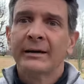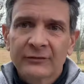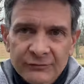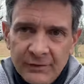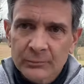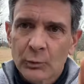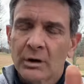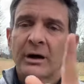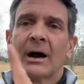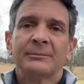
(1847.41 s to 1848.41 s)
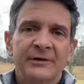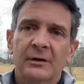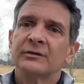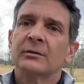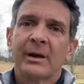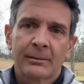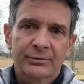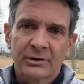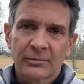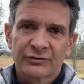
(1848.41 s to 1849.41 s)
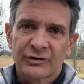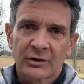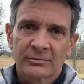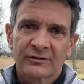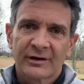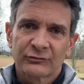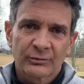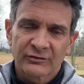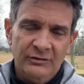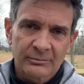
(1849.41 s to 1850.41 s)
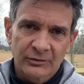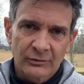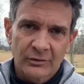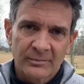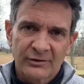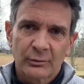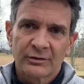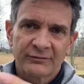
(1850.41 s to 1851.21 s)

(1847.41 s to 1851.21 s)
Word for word: it's February. I'm telling you about pre-emergent herbicides, which is something you're going to be doing.